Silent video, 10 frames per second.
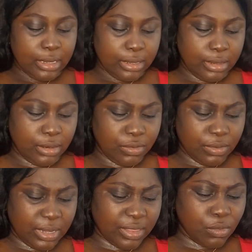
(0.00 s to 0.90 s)
you
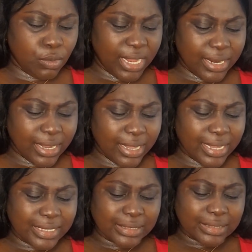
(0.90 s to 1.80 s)
know, the weather
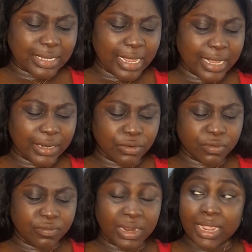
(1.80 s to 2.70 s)
is kind
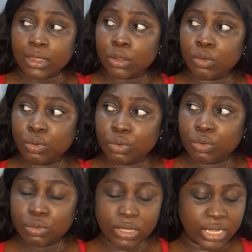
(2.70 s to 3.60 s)
of like cool.